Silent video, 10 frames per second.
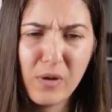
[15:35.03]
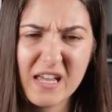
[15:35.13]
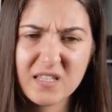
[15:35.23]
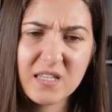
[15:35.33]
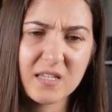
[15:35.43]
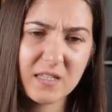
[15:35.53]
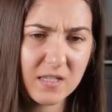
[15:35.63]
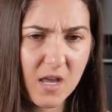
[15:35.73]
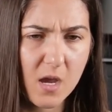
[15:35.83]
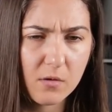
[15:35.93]
+6,
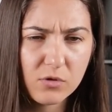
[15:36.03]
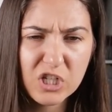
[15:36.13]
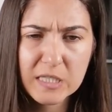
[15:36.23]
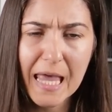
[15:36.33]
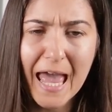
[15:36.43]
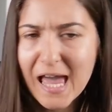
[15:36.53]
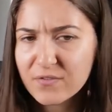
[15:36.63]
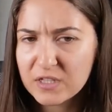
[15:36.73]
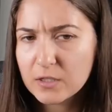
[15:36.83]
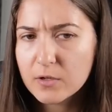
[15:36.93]
which is
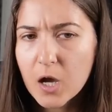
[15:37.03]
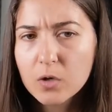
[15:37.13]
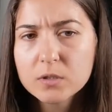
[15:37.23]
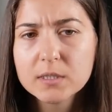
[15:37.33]
heavy, you know?